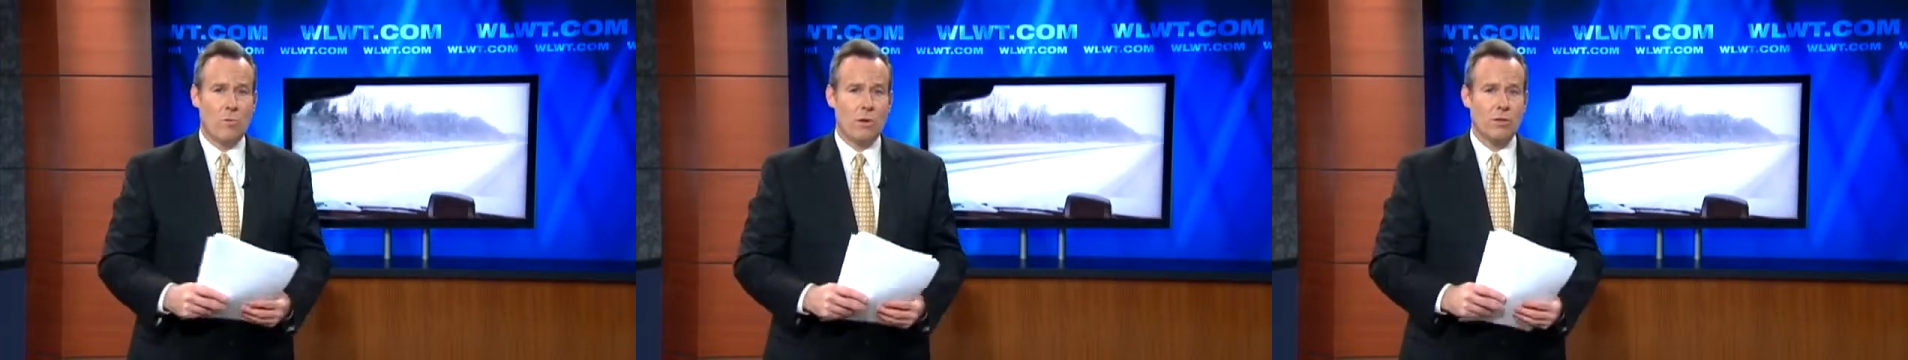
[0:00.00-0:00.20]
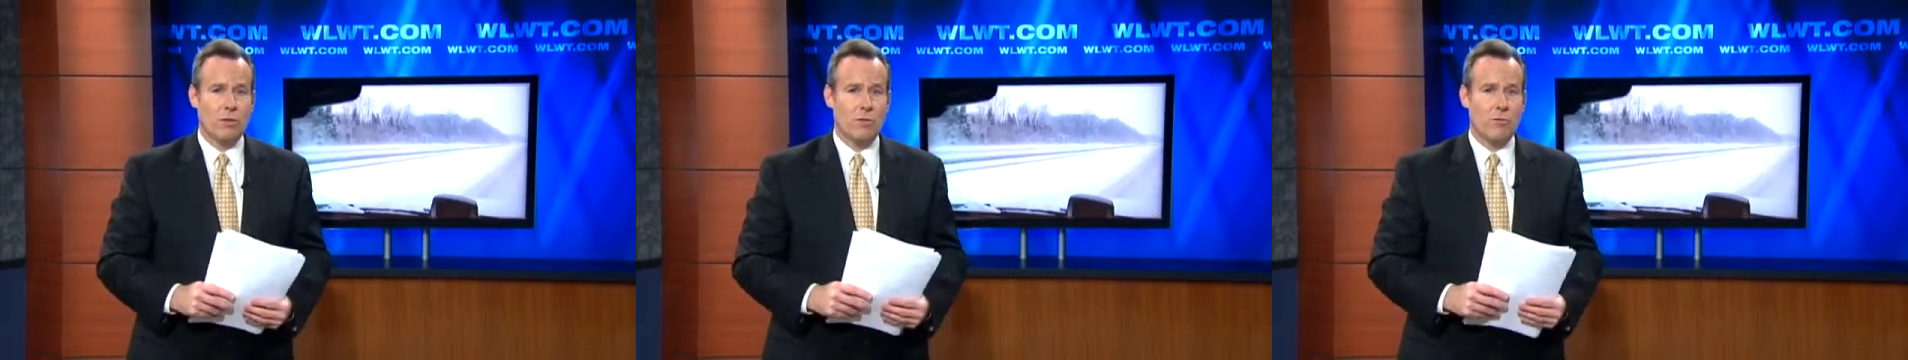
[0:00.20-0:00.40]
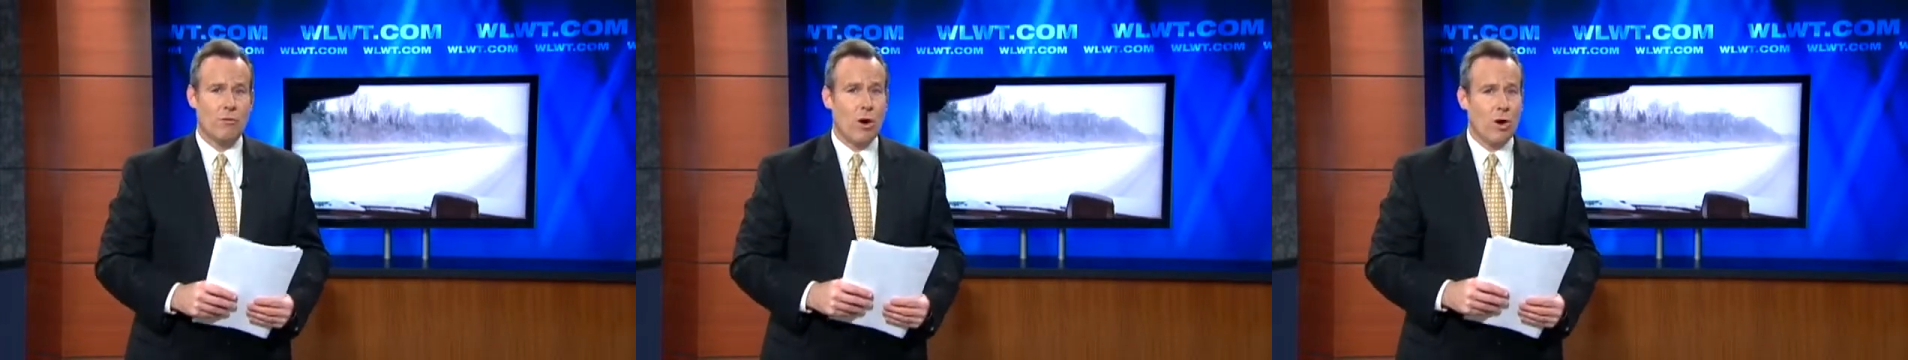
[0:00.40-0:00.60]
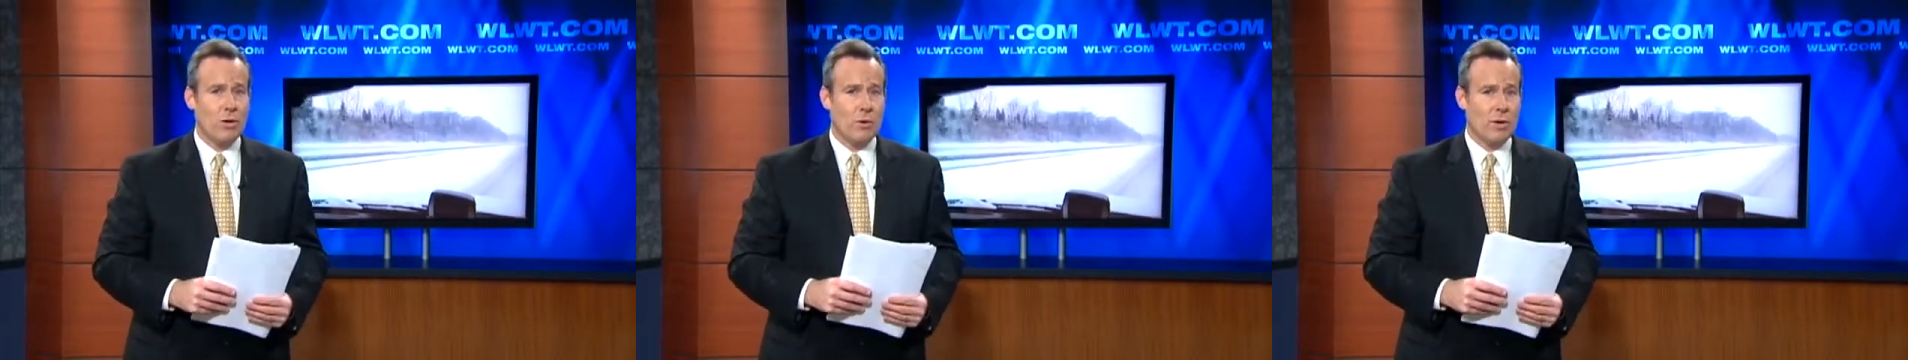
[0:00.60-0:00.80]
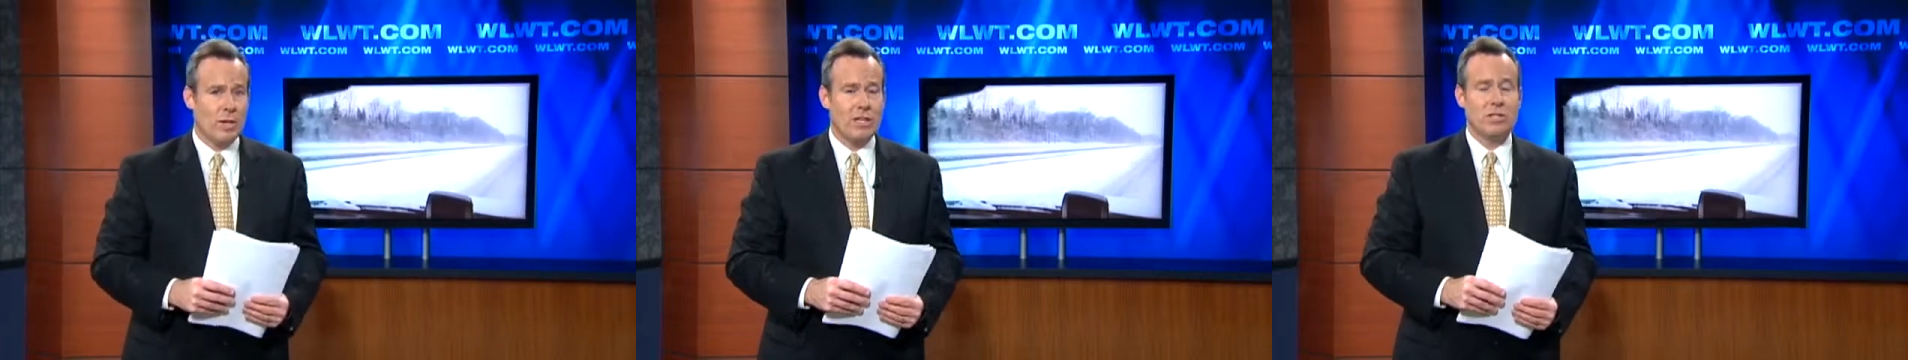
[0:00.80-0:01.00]
but the
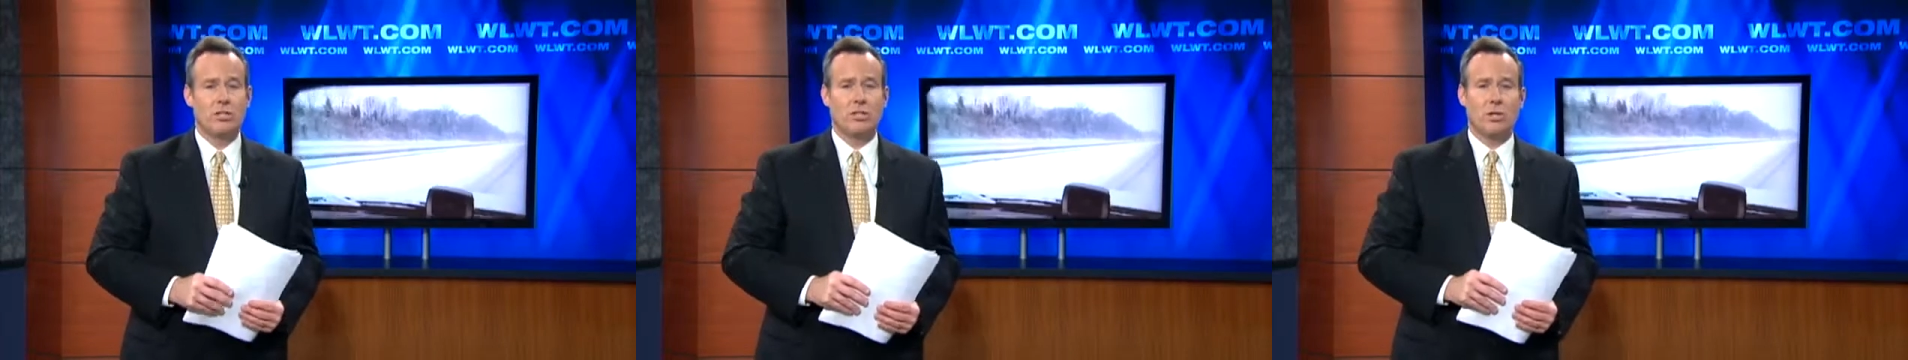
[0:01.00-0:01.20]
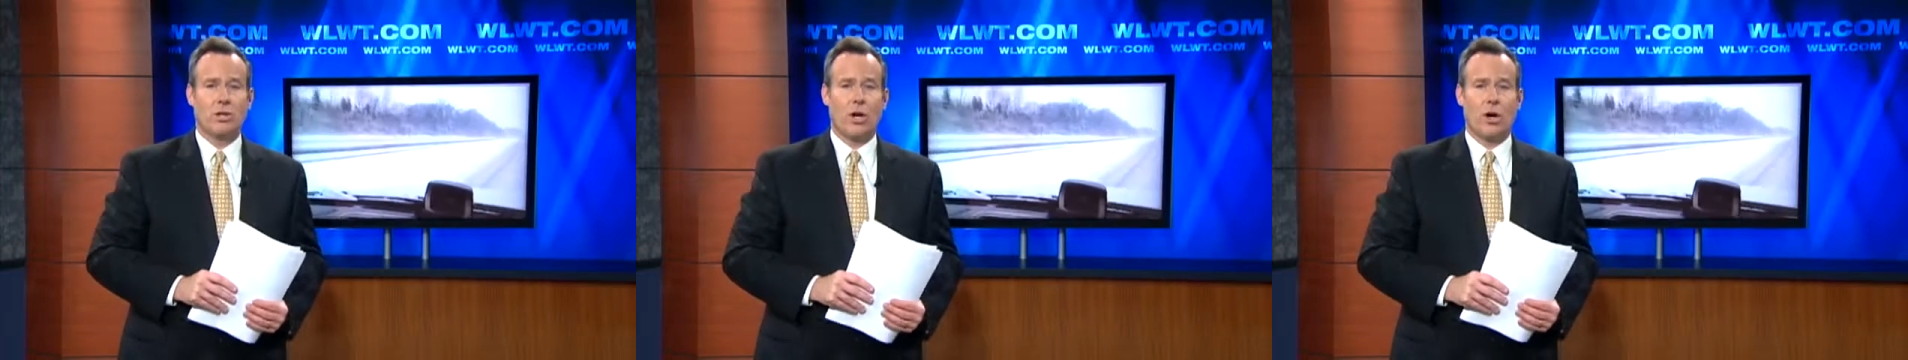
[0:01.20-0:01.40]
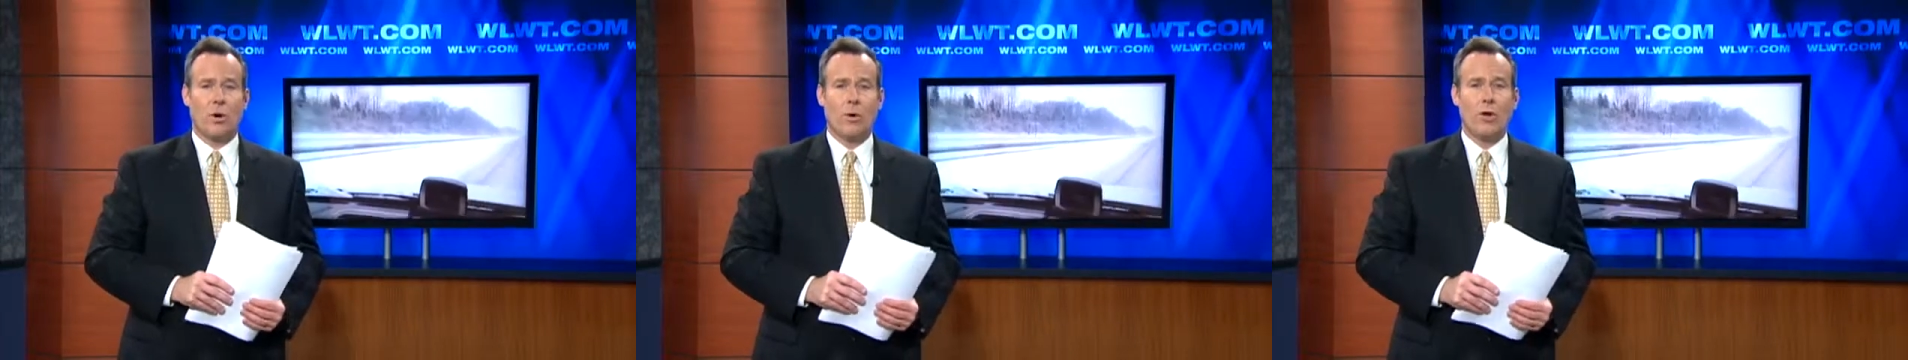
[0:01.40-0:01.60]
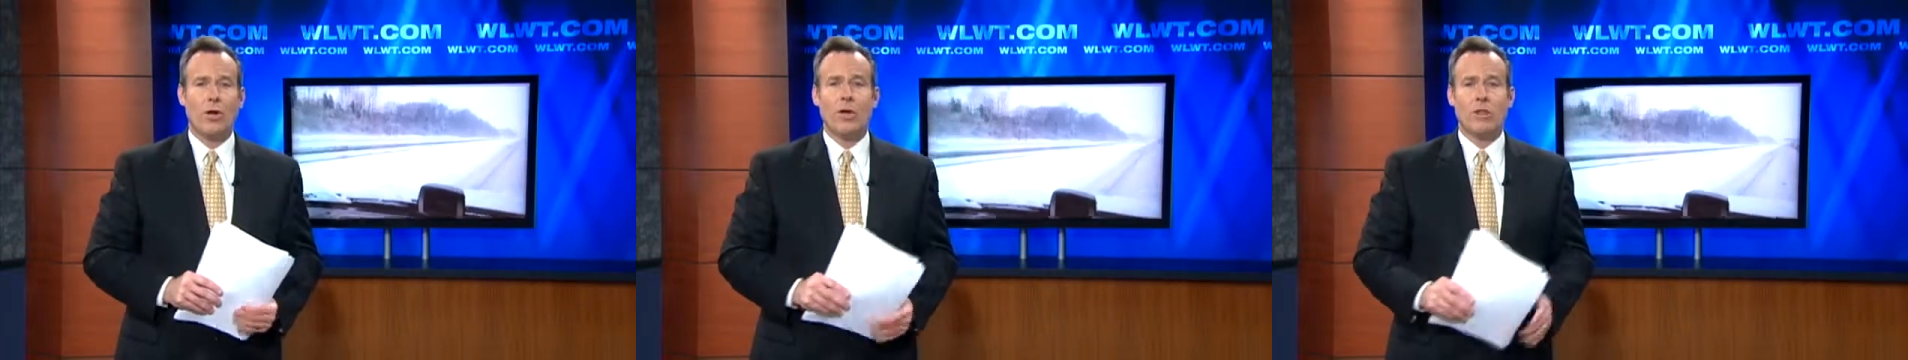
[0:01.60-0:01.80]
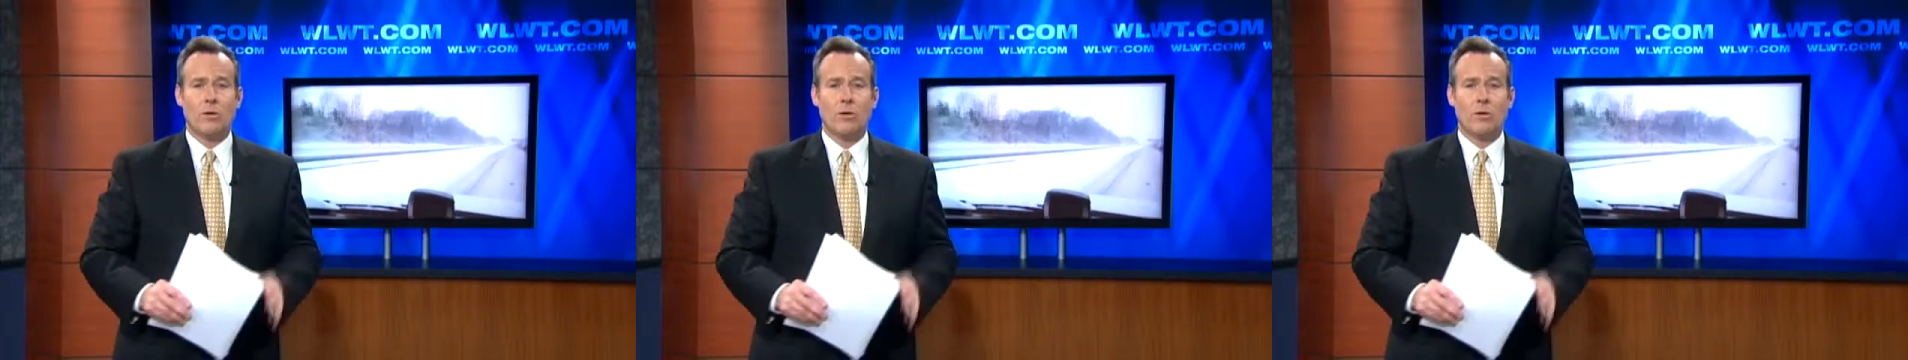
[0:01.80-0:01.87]
farther east you go,